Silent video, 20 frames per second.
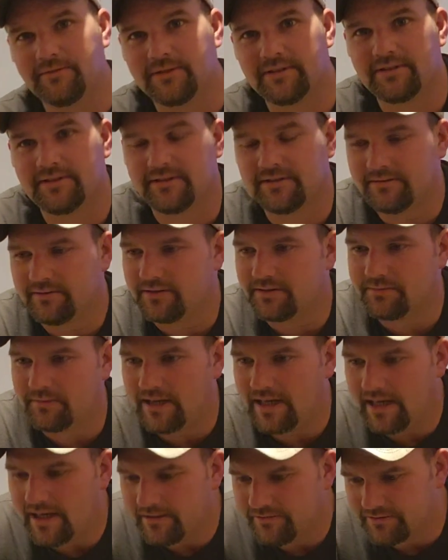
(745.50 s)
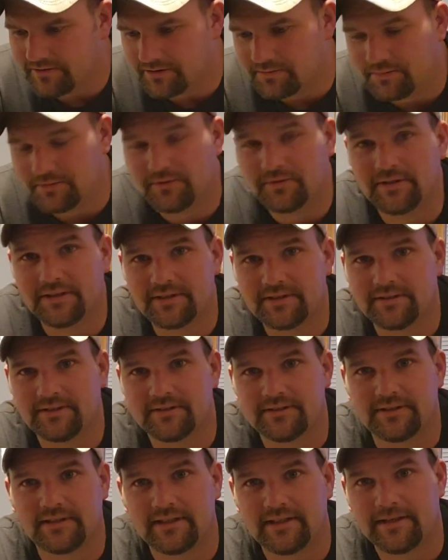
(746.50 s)
with the wife and the boys, so
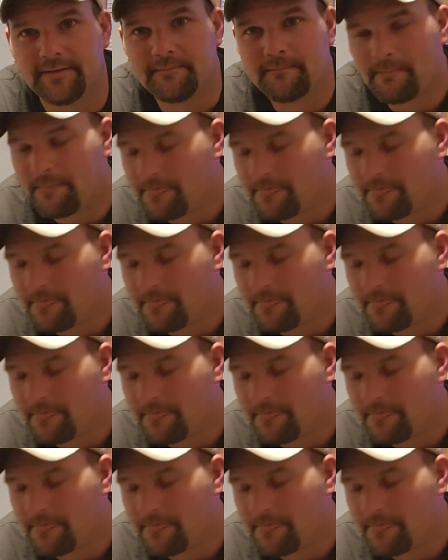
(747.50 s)
say,